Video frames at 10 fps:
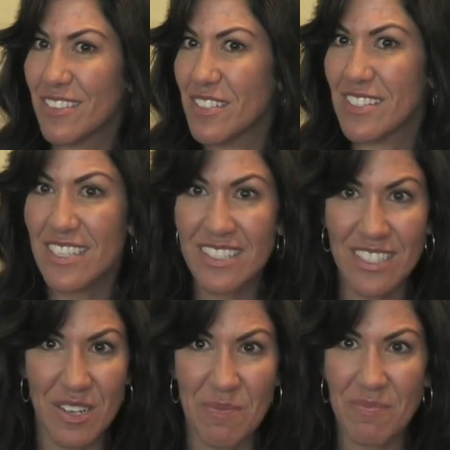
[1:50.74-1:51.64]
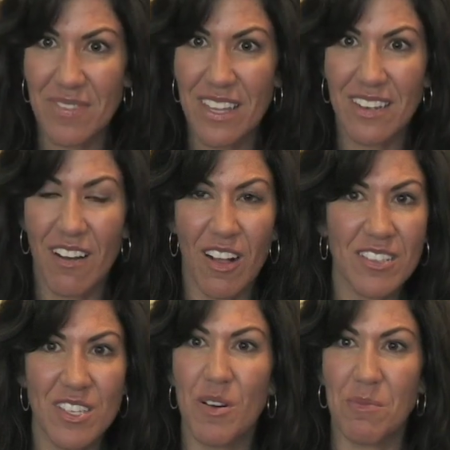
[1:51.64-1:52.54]
system that
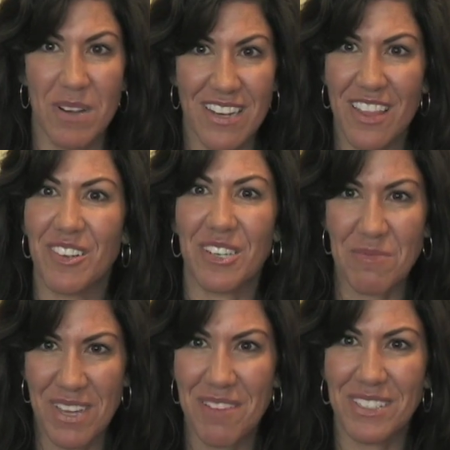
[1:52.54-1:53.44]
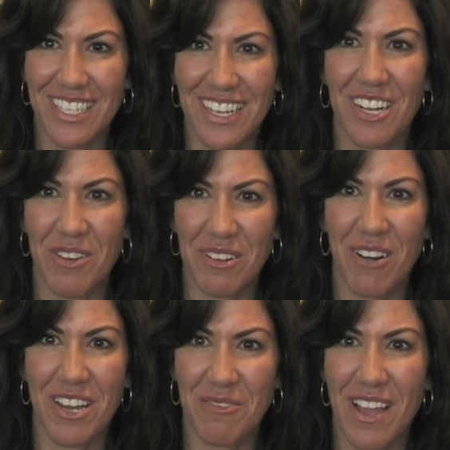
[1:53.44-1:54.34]
also on Monday they're going to be able to get going
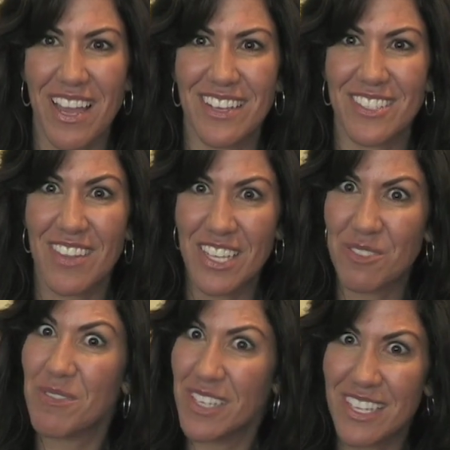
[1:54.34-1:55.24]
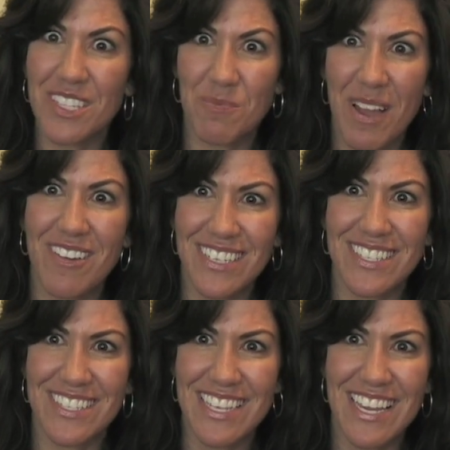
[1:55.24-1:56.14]
right away. So that's really inspiring
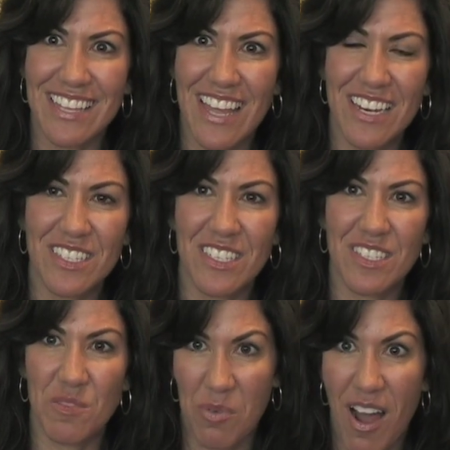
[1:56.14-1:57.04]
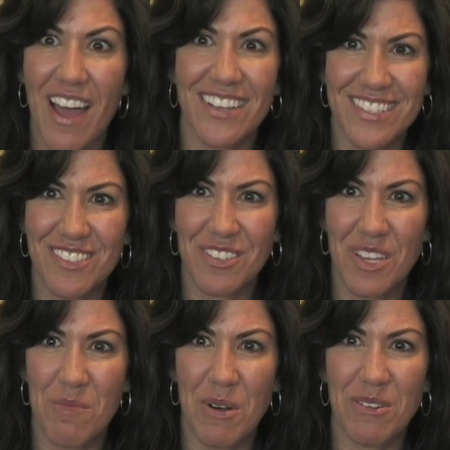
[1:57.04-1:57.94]
to see, and that is a surprise. It's
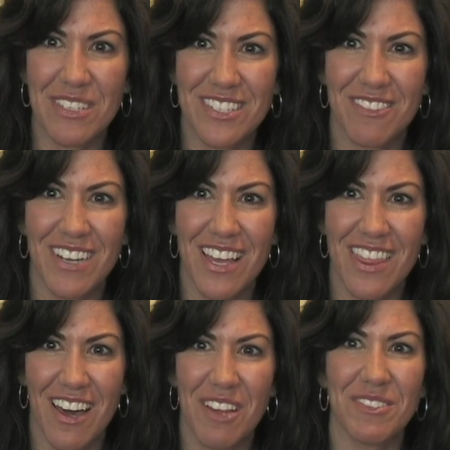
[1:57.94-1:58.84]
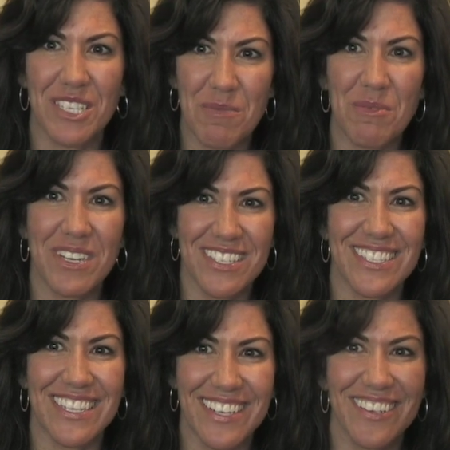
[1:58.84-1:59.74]
really a bonus to what I thought I was going to be
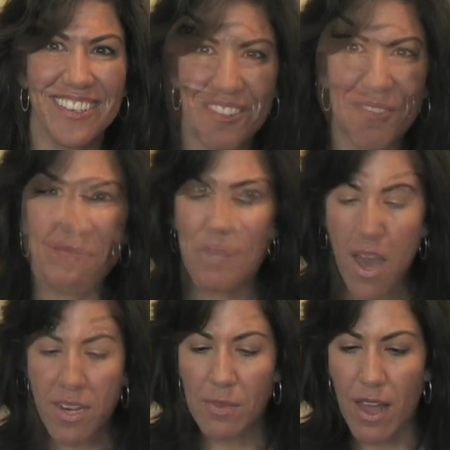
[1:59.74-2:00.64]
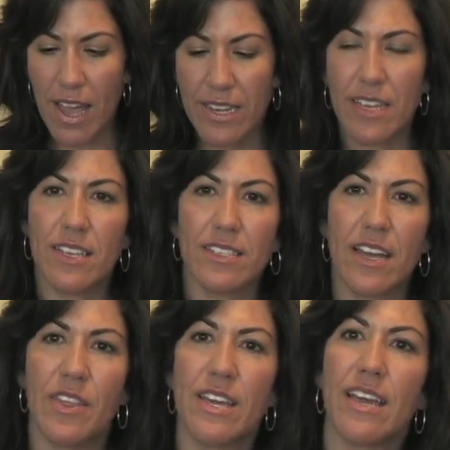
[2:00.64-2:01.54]
witnessing here. Bottom line is,
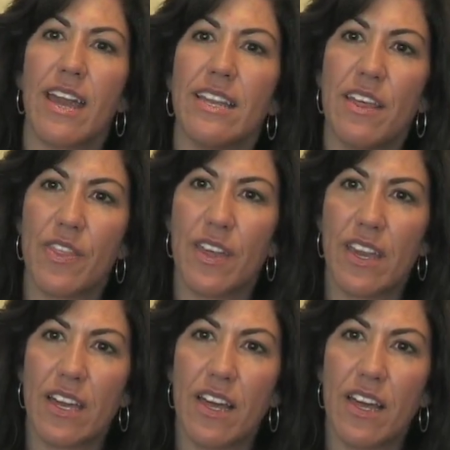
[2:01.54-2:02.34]
I think anything